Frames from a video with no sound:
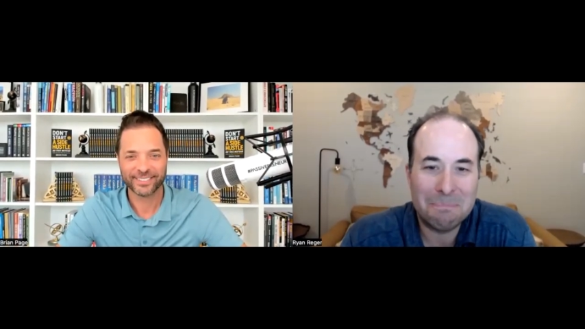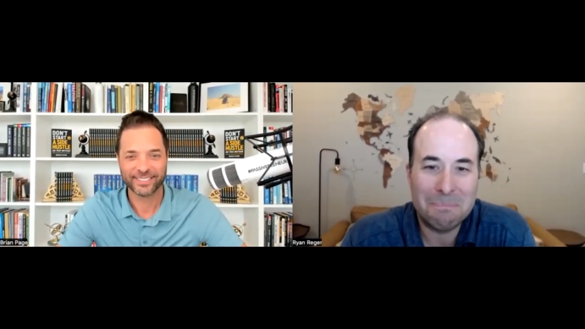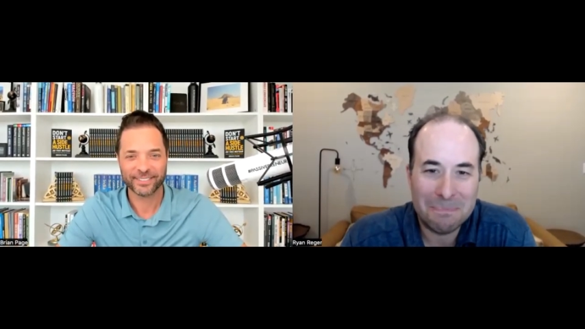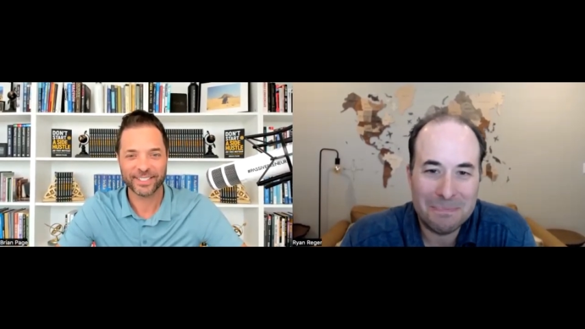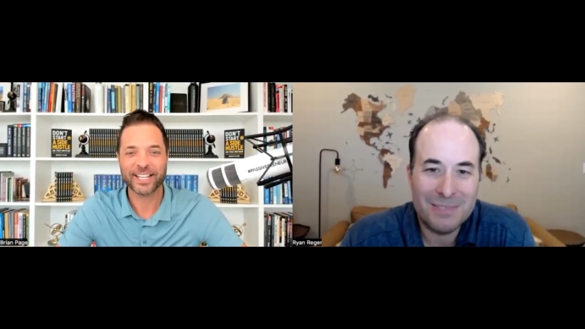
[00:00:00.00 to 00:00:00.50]

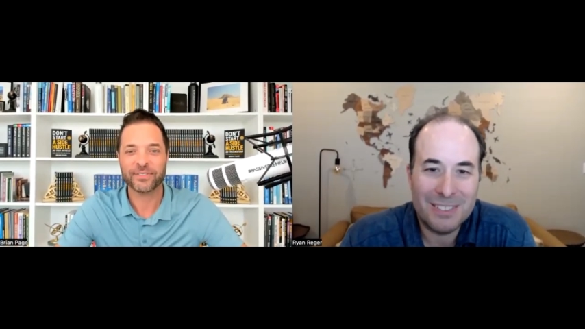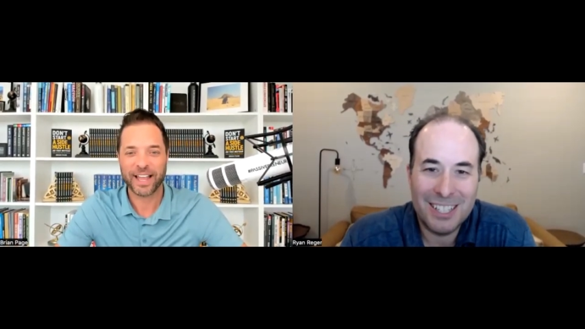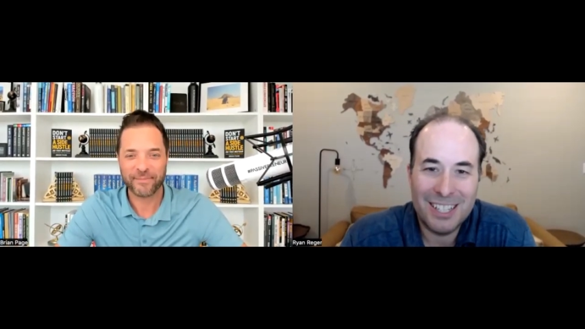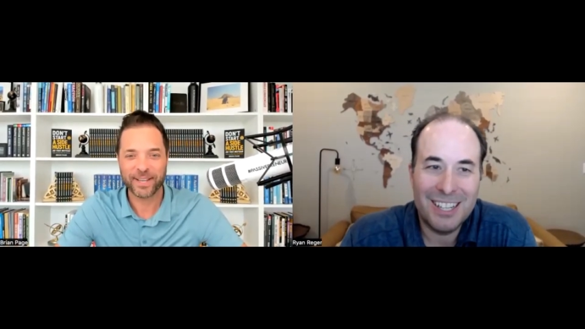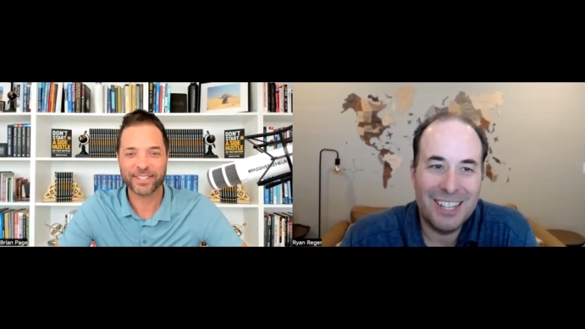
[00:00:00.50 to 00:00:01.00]
Speaker 1: Well, thanks for
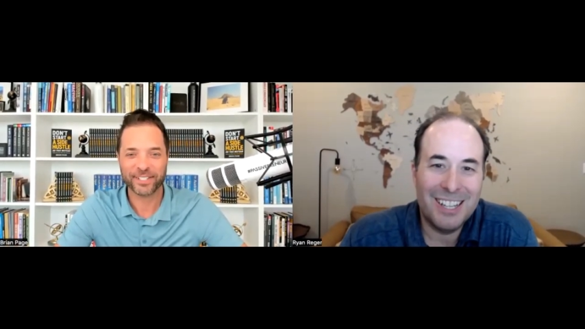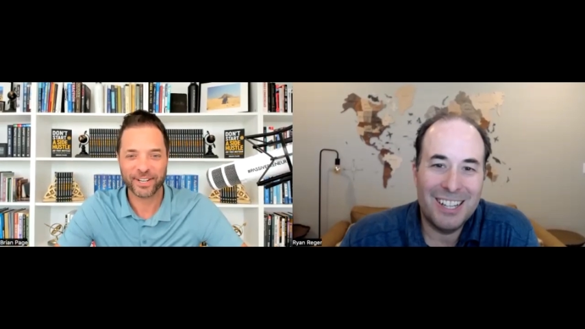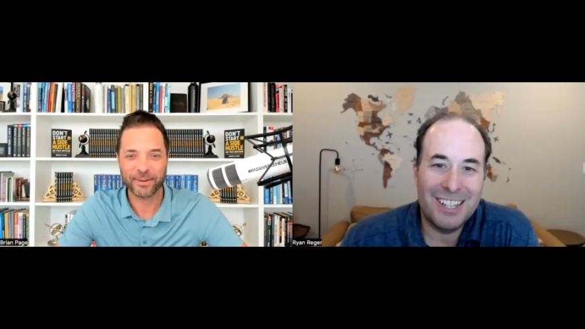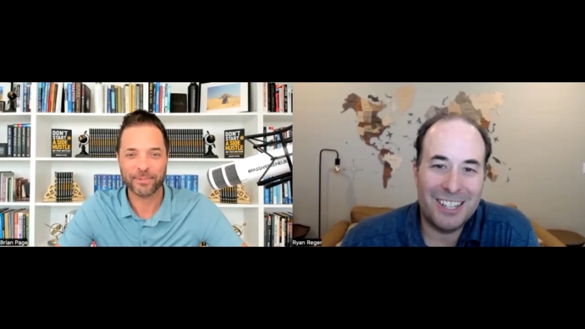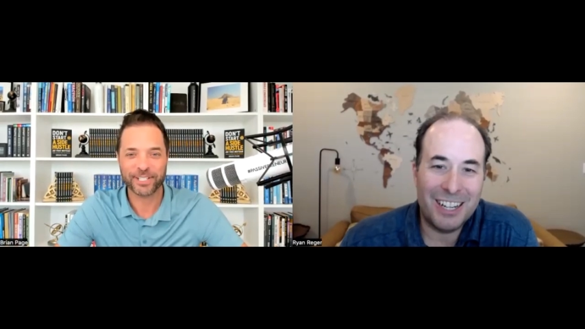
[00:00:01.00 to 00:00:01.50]
having me on the
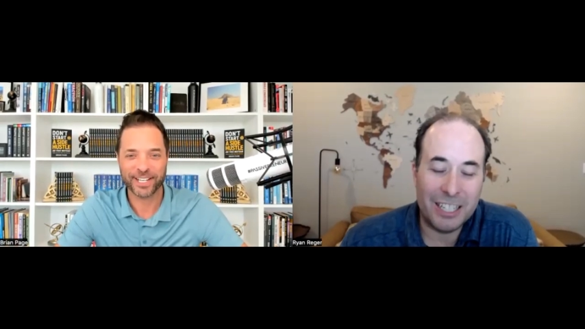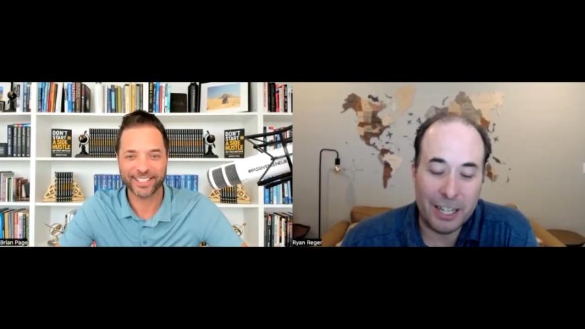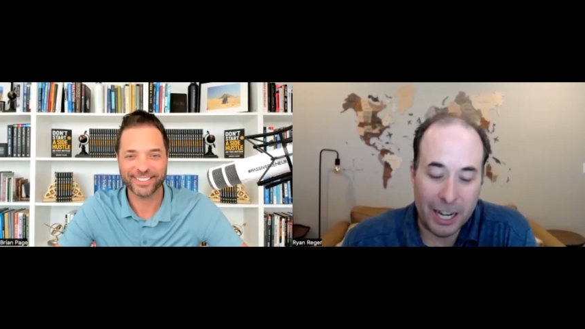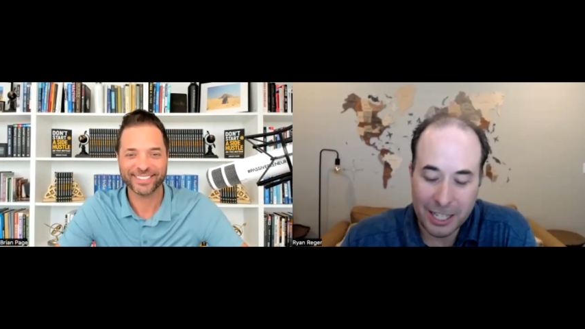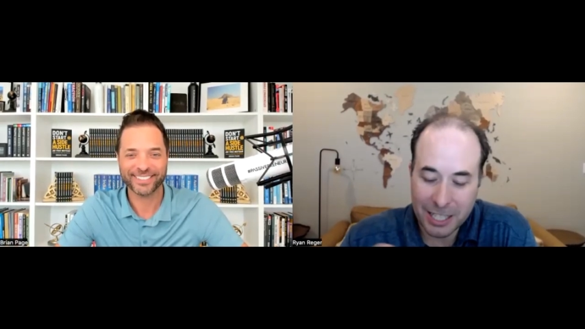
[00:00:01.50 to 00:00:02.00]
show. I appreciate. All right,
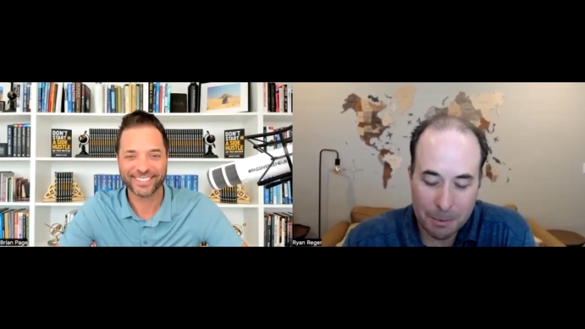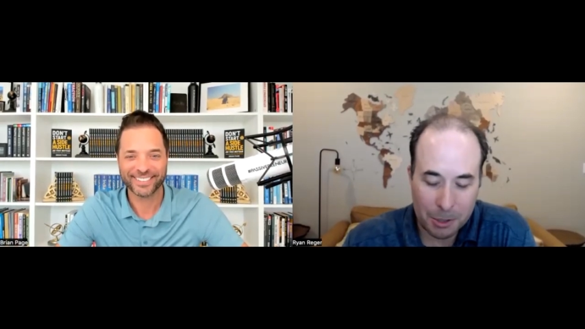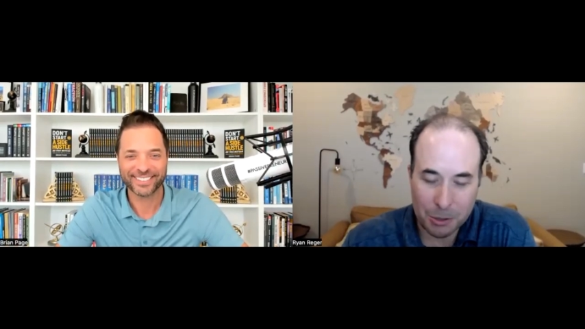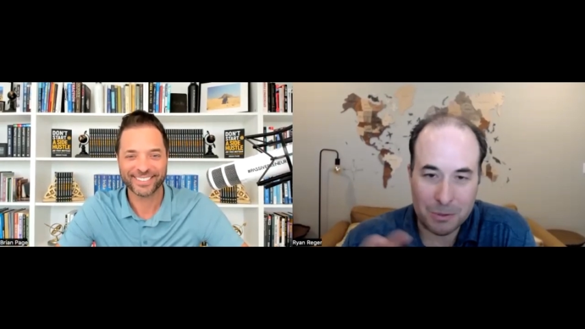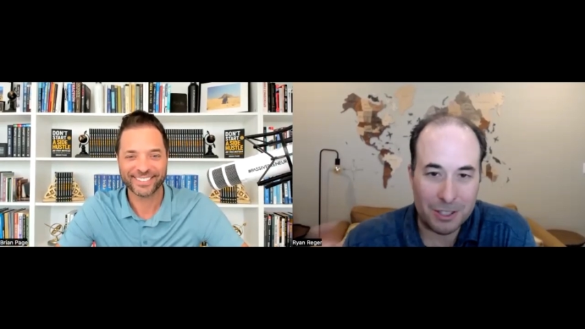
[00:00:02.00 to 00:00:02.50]
it. and anytime
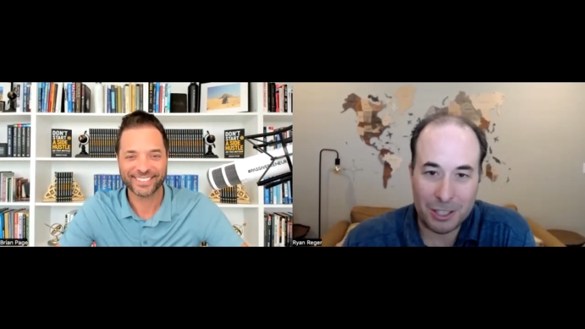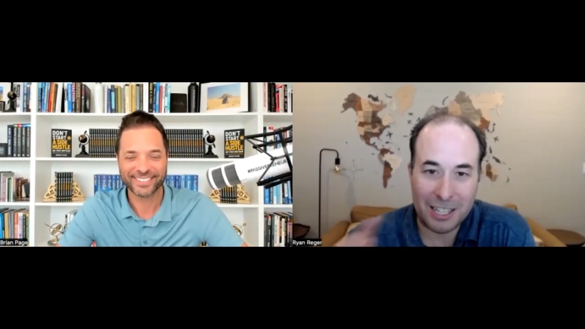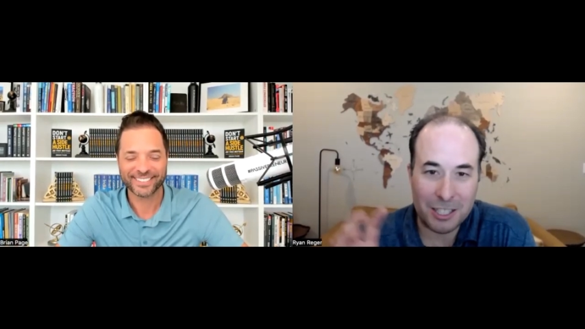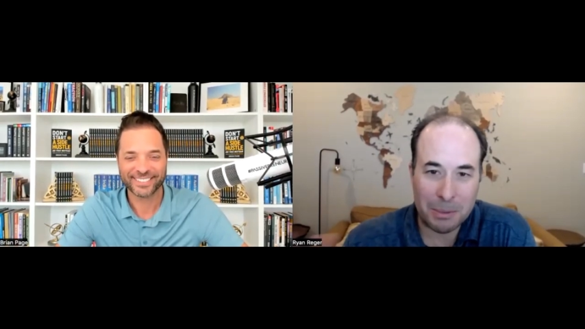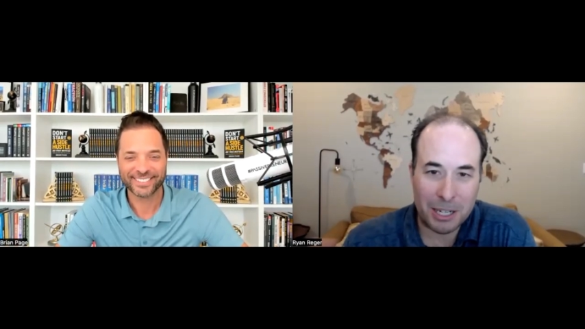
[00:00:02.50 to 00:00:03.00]
you
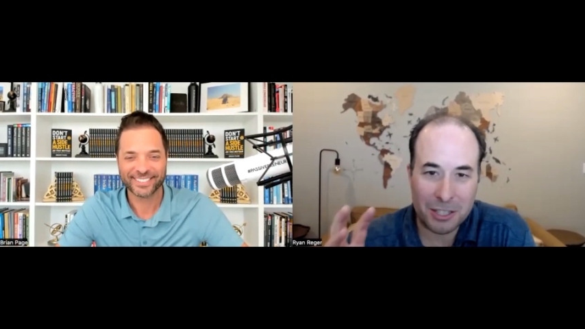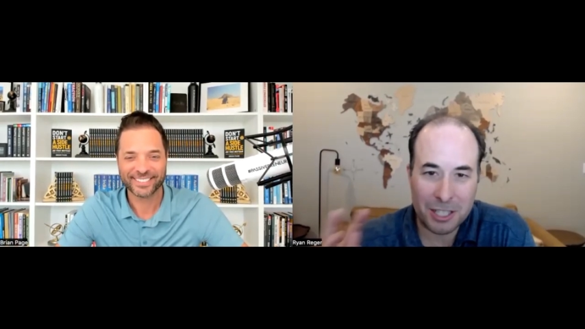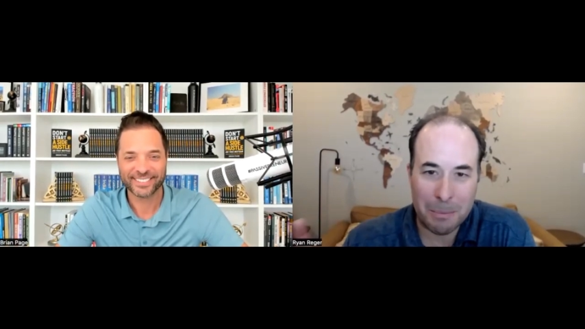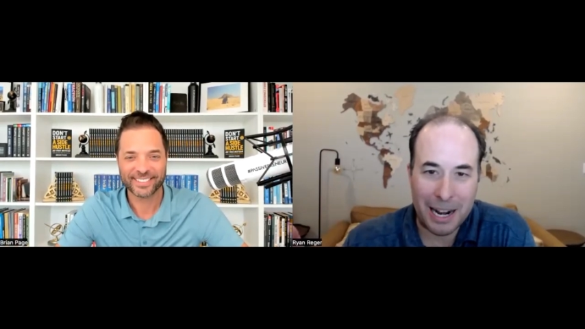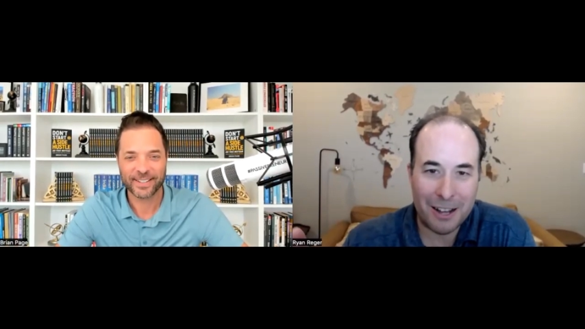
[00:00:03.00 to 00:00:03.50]
got something else
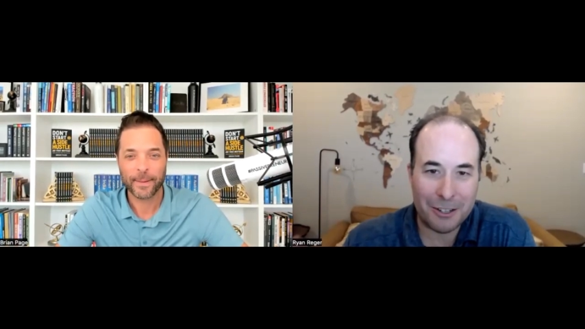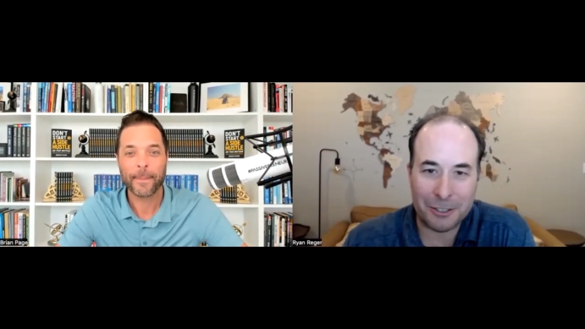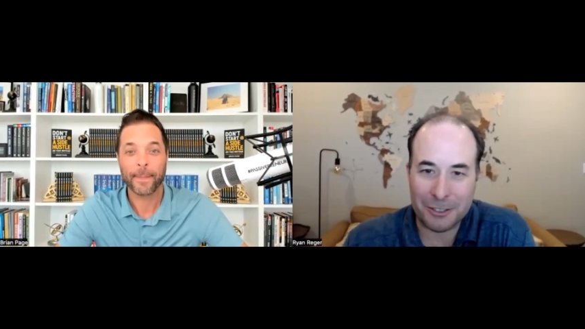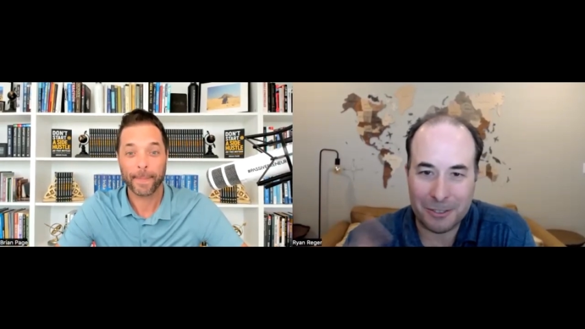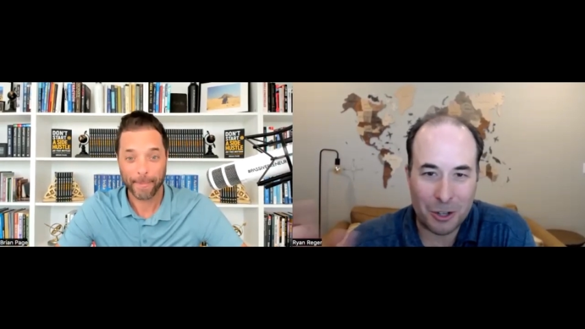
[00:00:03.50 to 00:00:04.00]
coming out
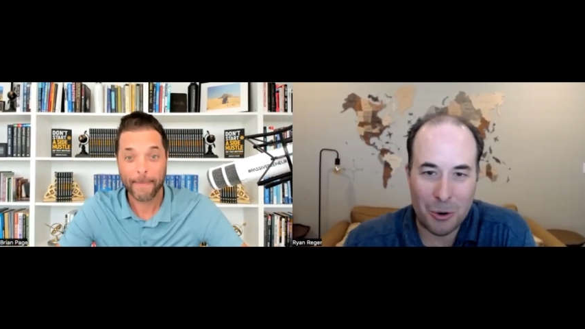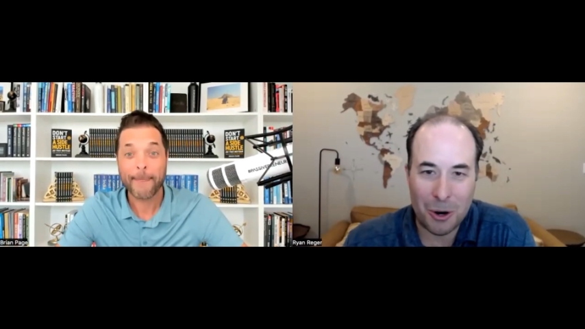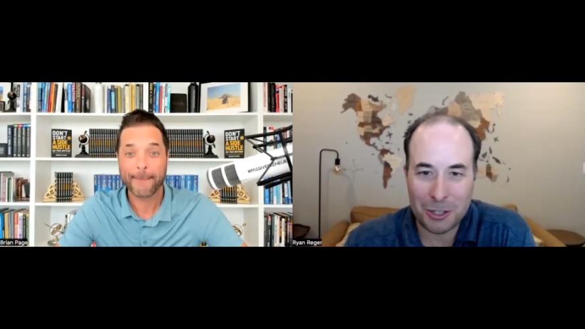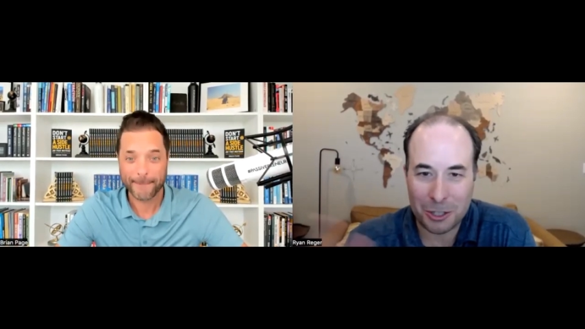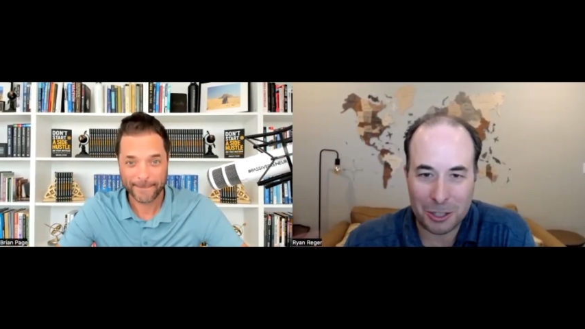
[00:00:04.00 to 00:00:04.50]
or a
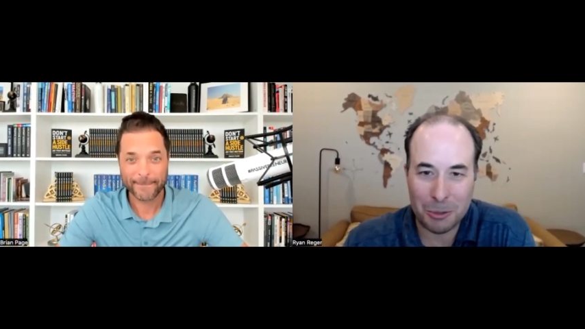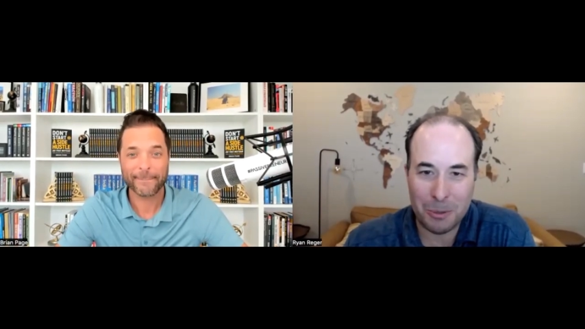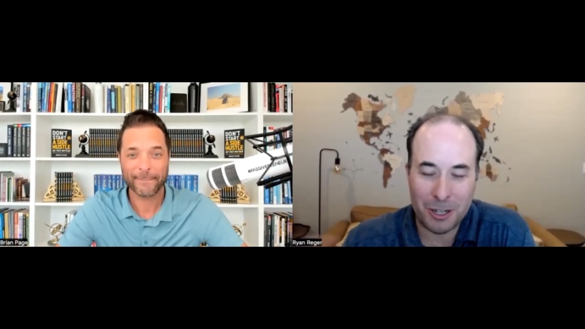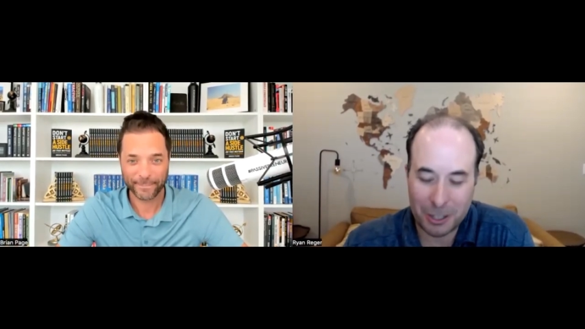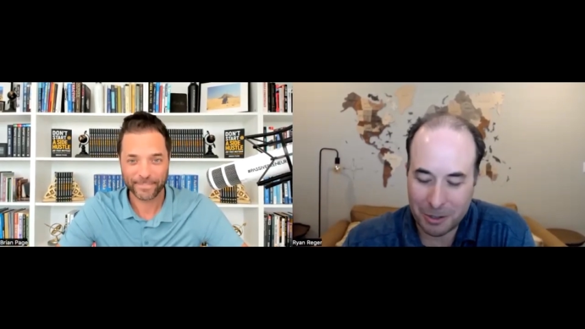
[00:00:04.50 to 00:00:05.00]
course or a new book,